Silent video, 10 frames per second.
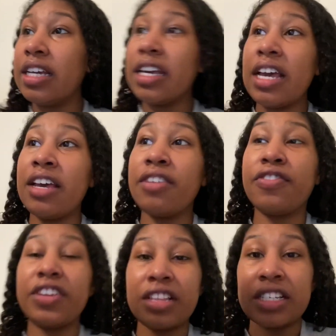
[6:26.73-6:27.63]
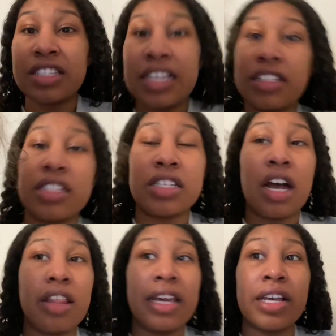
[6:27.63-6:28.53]
if this thing does
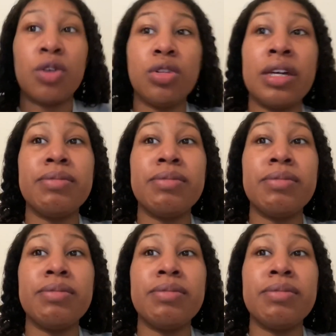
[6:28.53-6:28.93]
not, like, cool him